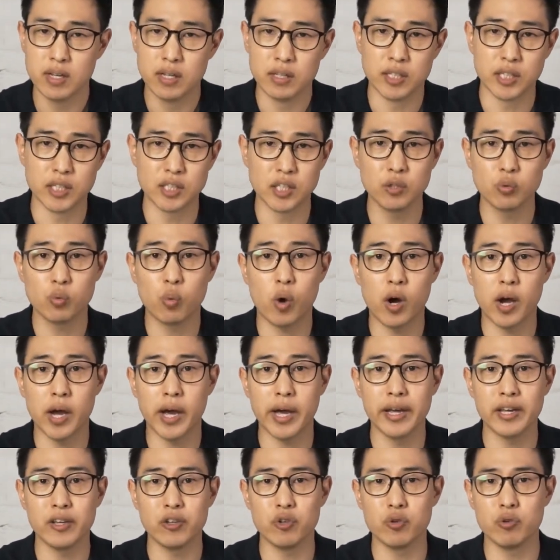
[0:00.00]
This is
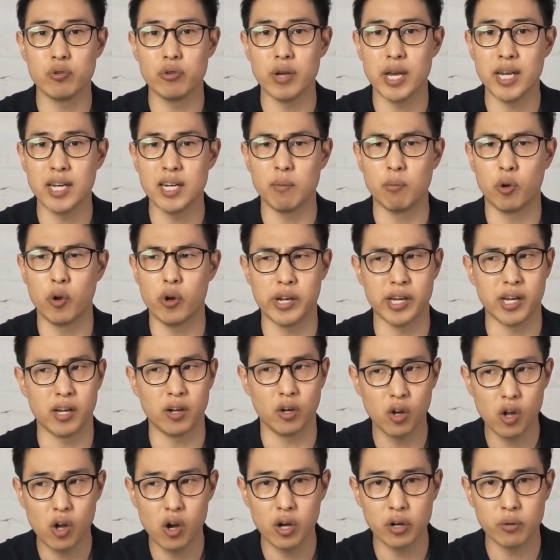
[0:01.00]
why you end up learning a
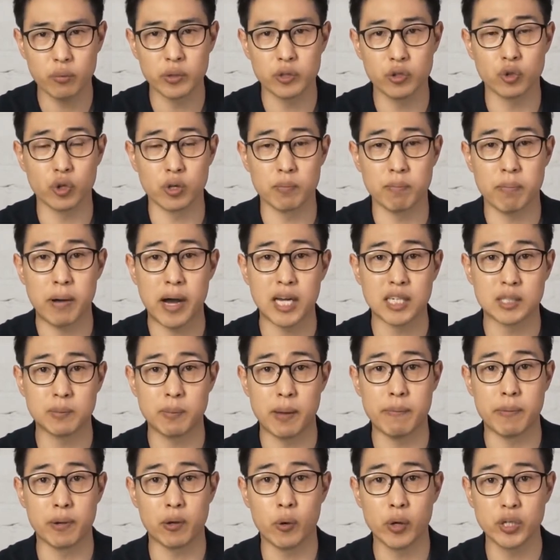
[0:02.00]
lot when you're doing past
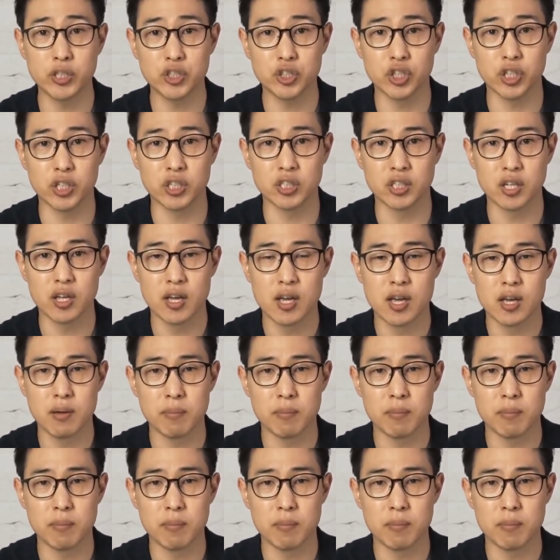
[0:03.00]
paper questions,